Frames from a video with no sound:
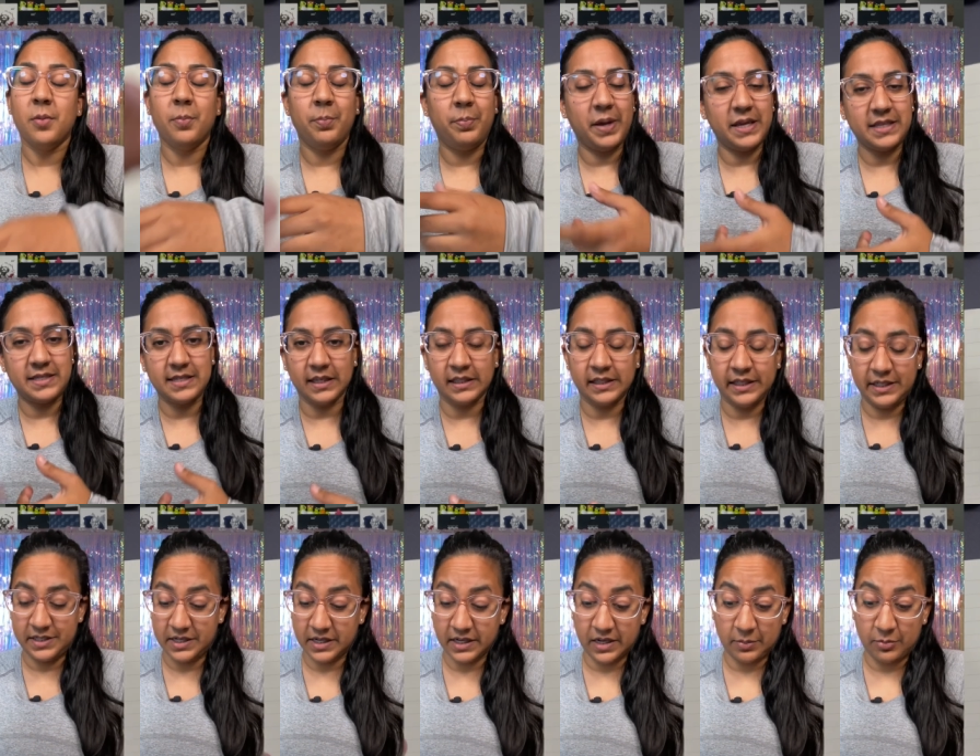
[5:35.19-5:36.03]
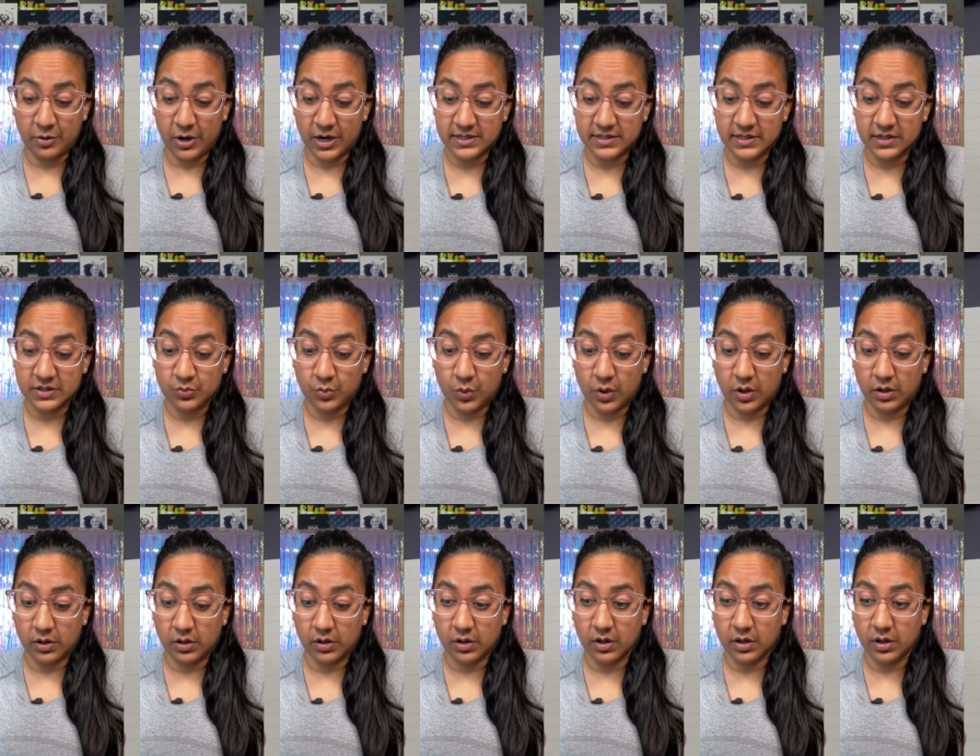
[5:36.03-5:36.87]
basically ticket prices
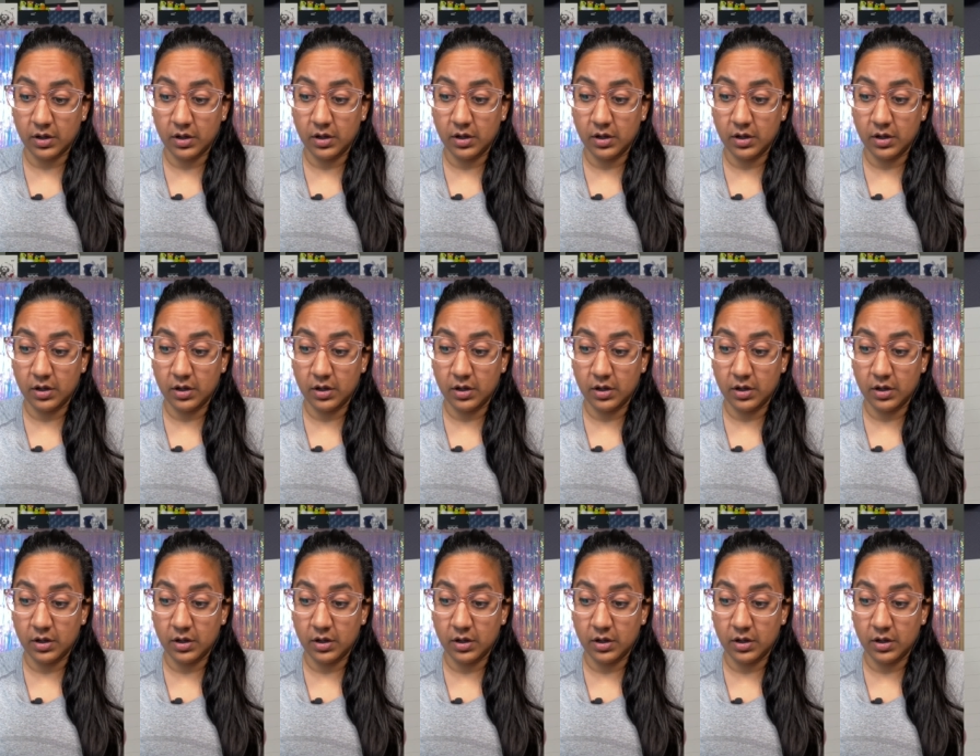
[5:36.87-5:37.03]
will